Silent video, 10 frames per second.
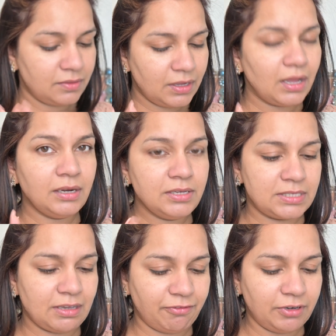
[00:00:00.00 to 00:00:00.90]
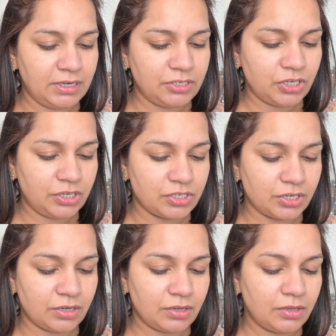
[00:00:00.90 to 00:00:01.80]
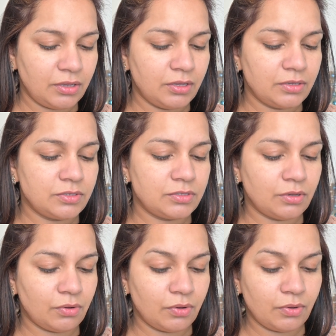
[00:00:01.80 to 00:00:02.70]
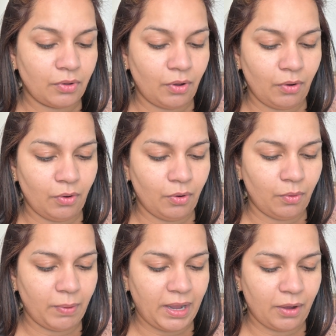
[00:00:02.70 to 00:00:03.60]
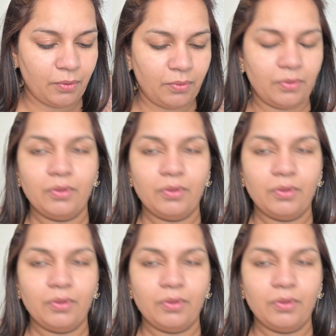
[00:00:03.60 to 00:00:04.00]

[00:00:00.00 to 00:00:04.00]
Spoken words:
The color is definitely changing. So, oh wow.